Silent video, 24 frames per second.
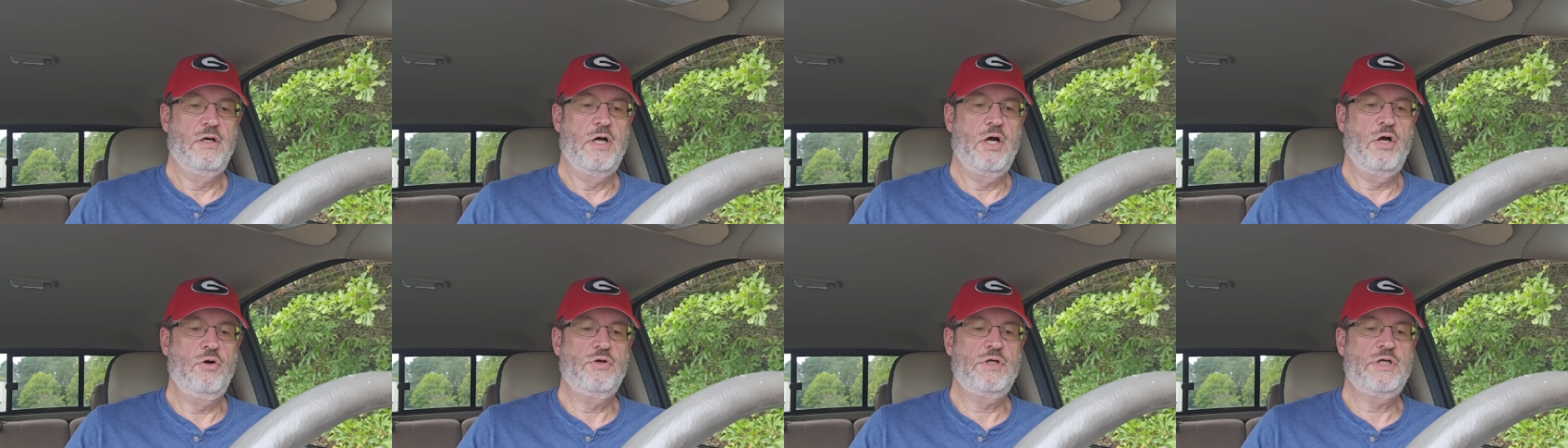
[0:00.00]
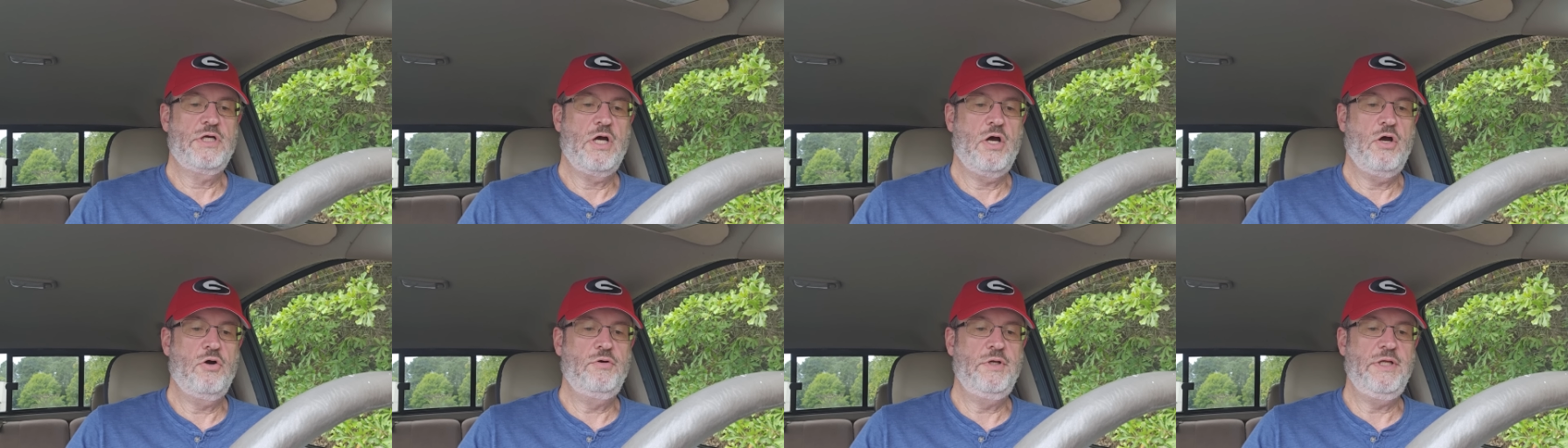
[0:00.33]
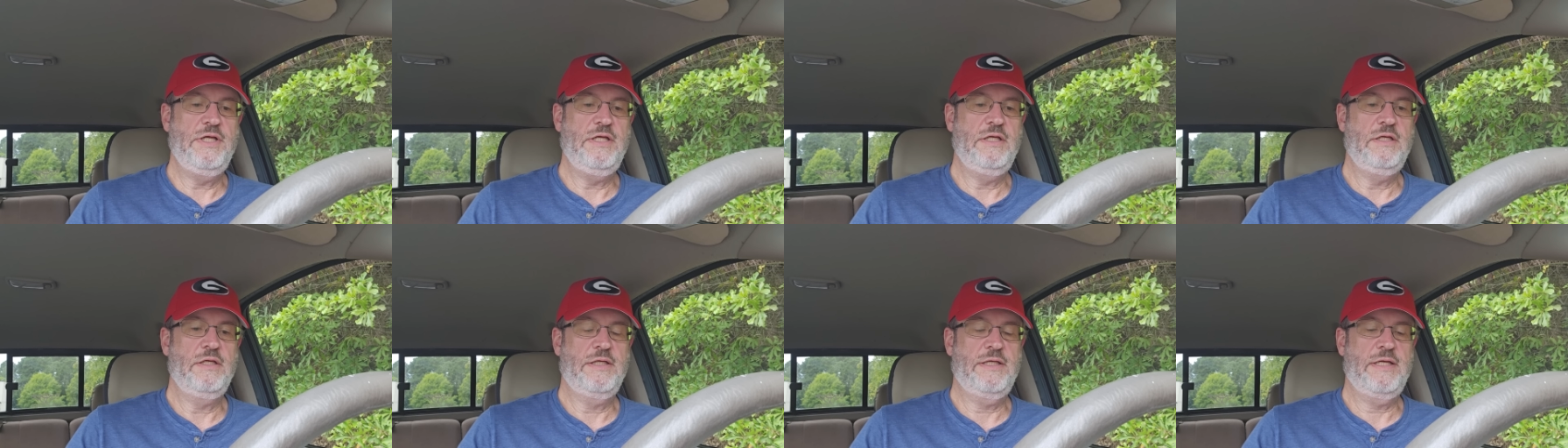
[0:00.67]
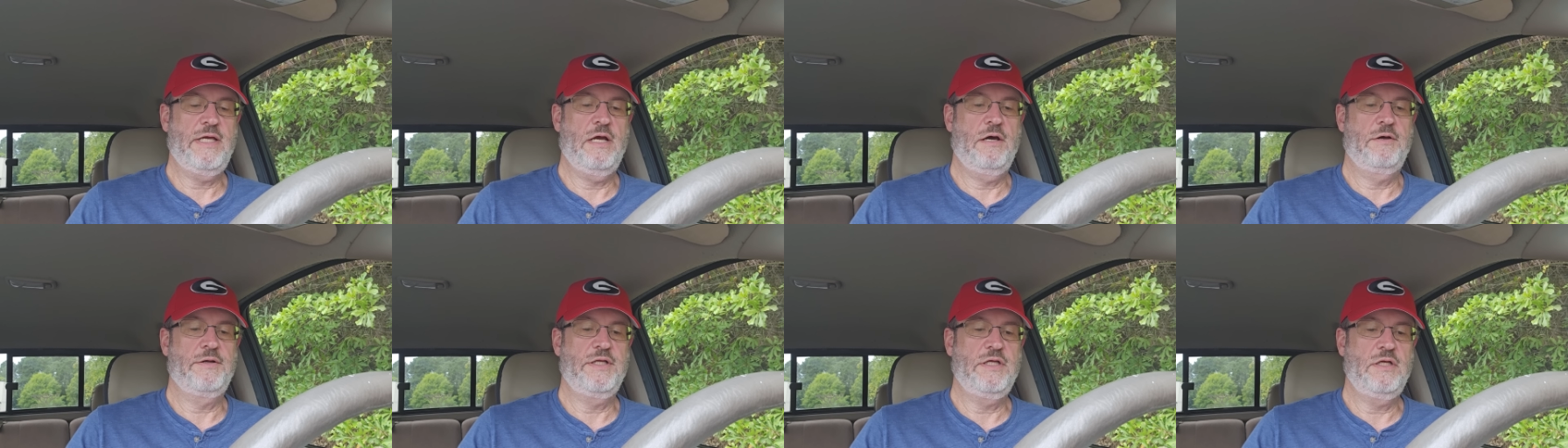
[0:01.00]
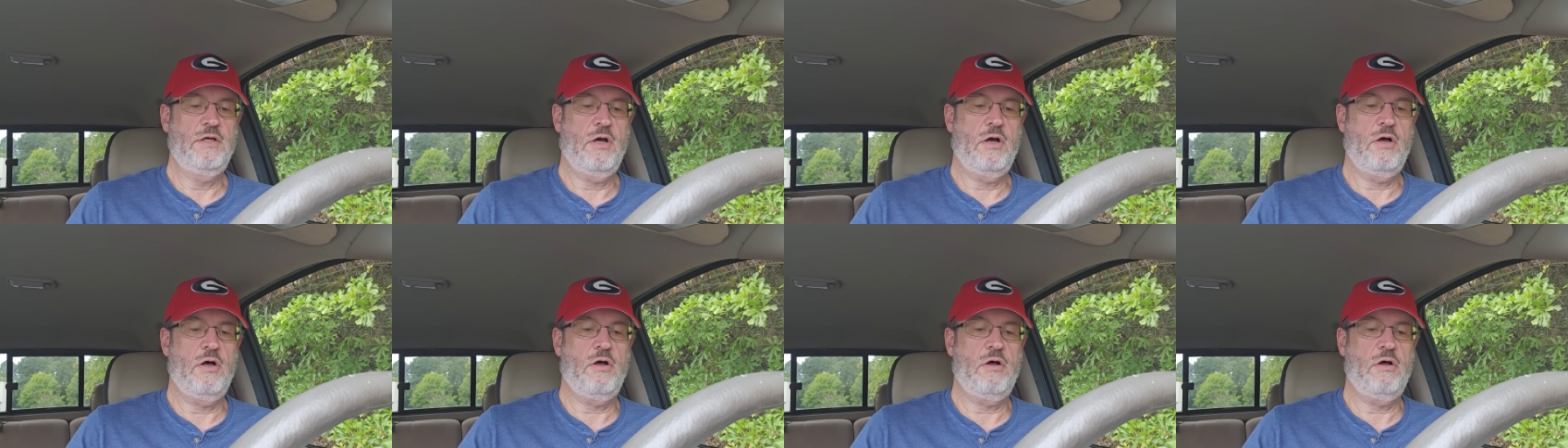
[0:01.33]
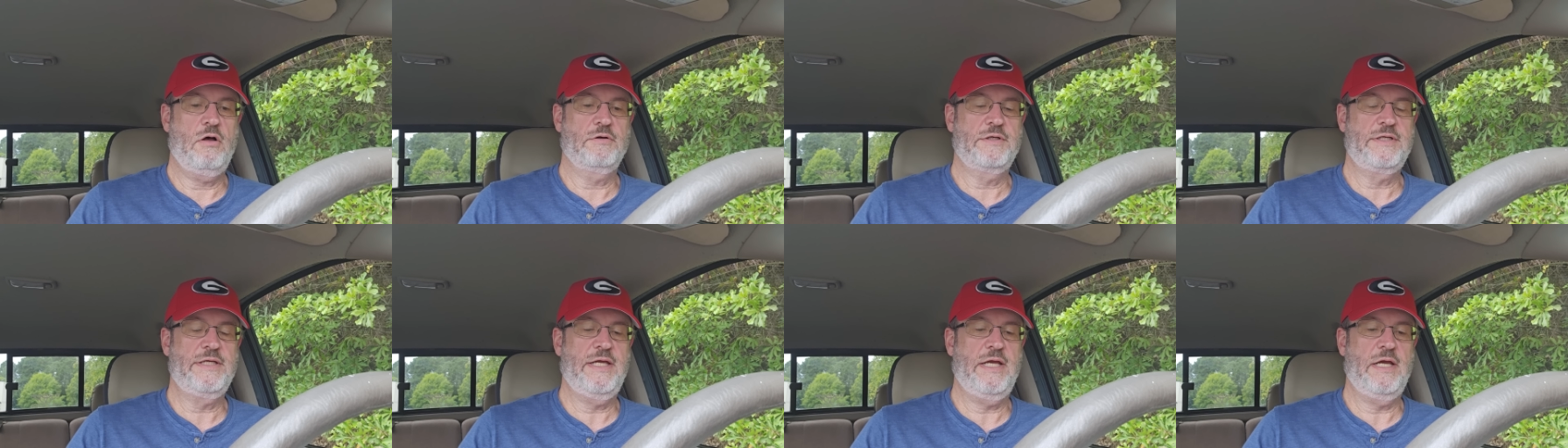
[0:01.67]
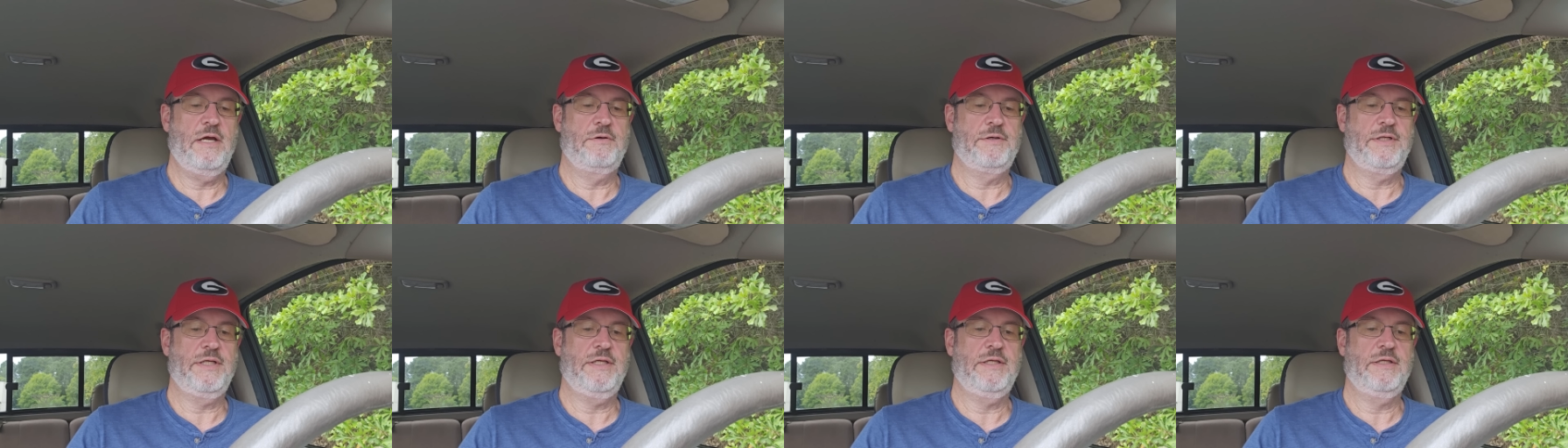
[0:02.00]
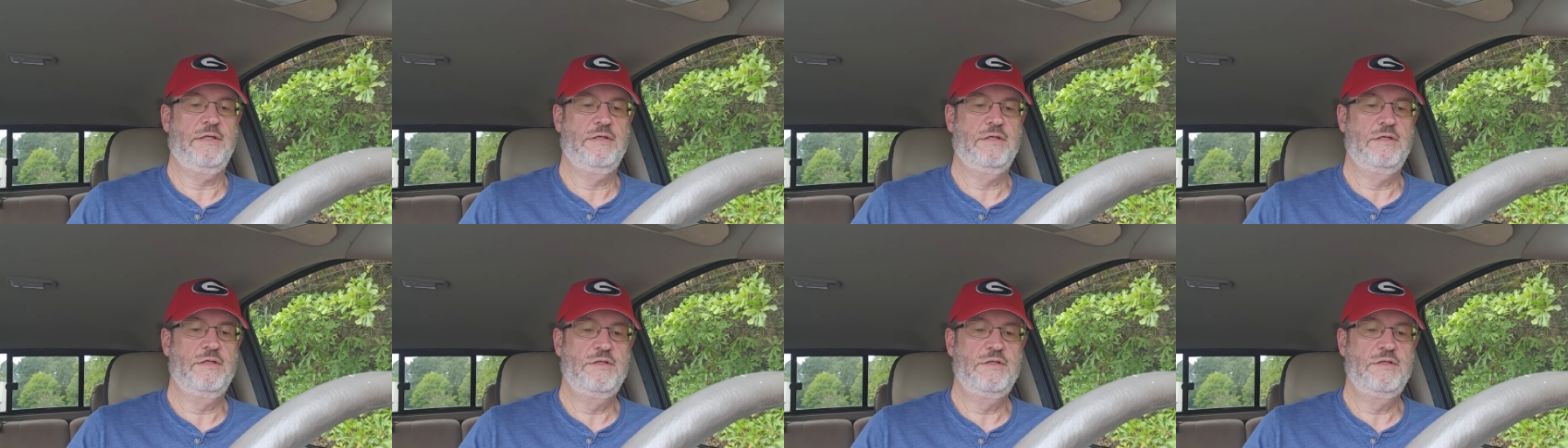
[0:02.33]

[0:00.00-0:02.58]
Oconee County, Hall County,